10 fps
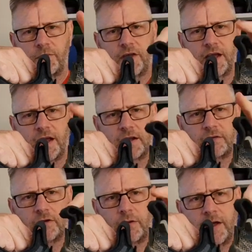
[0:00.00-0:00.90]
thing,
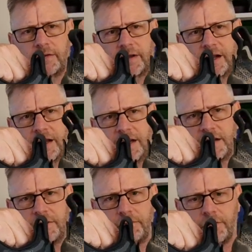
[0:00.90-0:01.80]
so that's clearly
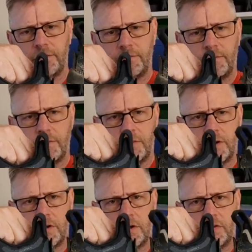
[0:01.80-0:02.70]
different,
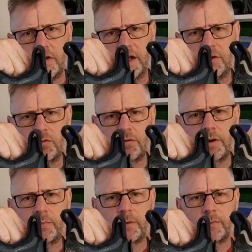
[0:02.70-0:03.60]
the heel grip.